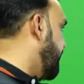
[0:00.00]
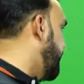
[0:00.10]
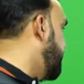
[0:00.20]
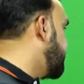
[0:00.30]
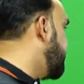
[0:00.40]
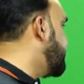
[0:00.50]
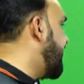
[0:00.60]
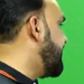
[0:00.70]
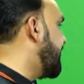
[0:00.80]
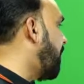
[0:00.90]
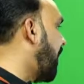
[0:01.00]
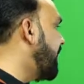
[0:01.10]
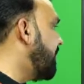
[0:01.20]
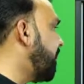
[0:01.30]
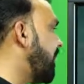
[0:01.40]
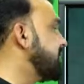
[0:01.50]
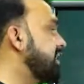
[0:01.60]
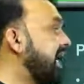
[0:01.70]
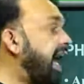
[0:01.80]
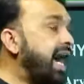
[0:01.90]
You see that their boiling
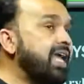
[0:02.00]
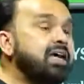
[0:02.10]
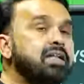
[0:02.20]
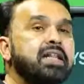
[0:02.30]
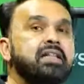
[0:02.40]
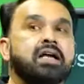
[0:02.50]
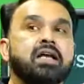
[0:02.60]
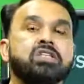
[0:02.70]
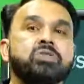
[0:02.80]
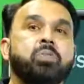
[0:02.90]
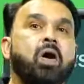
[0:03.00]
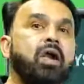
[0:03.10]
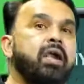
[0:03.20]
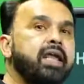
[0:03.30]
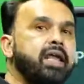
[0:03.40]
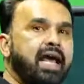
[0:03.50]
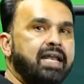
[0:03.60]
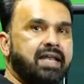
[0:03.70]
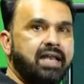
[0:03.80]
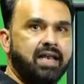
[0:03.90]
points are higher than the corresponding
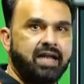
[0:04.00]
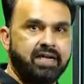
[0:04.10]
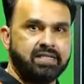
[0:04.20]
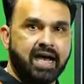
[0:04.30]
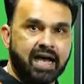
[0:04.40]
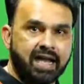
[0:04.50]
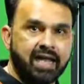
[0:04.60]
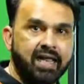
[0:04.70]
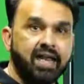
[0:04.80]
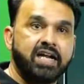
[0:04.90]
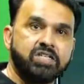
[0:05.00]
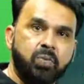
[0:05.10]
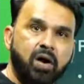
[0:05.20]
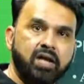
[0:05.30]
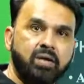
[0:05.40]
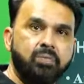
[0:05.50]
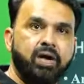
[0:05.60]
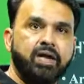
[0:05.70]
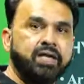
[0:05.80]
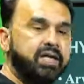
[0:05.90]
alkyl halide. Aryl halide's boiling
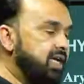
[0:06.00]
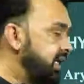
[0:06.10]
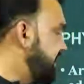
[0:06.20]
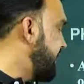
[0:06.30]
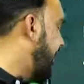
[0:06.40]
point is